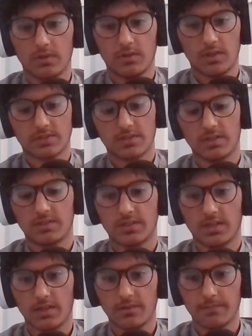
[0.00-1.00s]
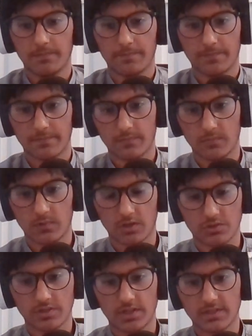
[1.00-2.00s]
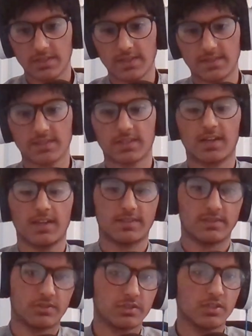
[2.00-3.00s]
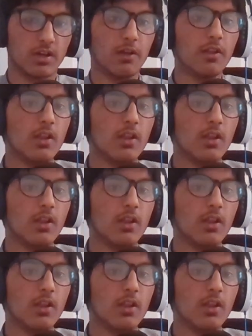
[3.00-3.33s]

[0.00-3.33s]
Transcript: let's say 10, 190, it says class as tier.